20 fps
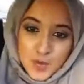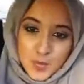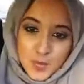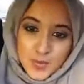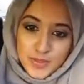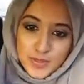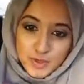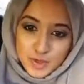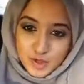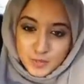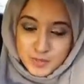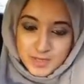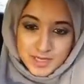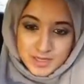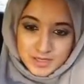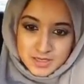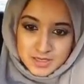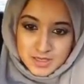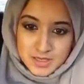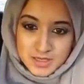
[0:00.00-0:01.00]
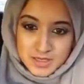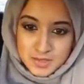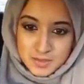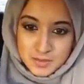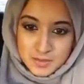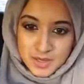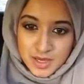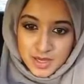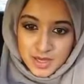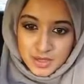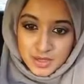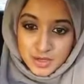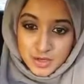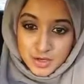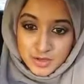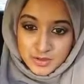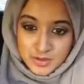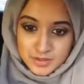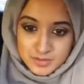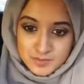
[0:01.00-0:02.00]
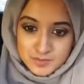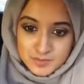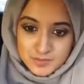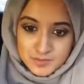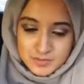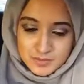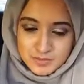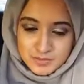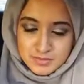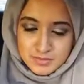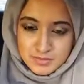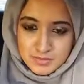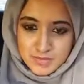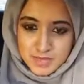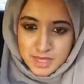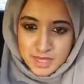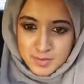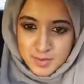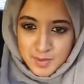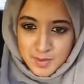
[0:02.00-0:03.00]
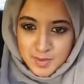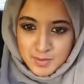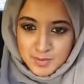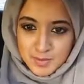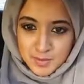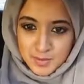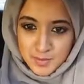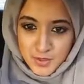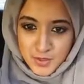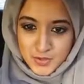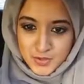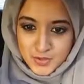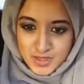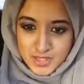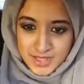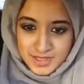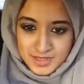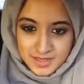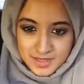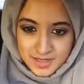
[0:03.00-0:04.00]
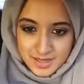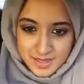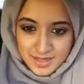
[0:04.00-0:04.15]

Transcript: when they come into learning about online marketing.